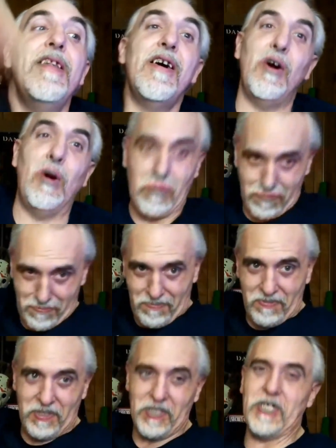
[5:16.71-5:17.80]
no,
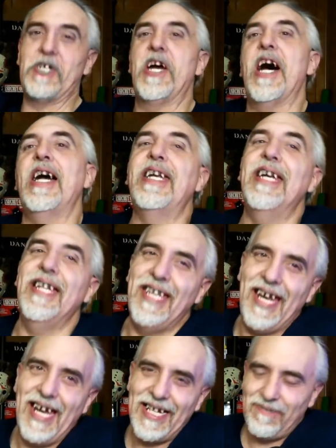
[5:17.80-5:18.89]
you're not
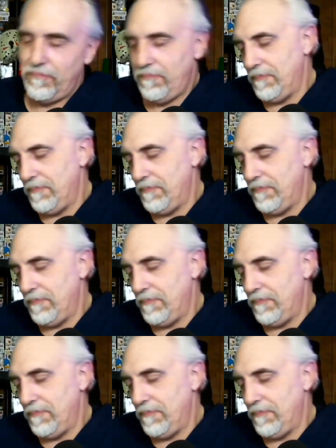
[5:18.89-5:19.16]
getting that.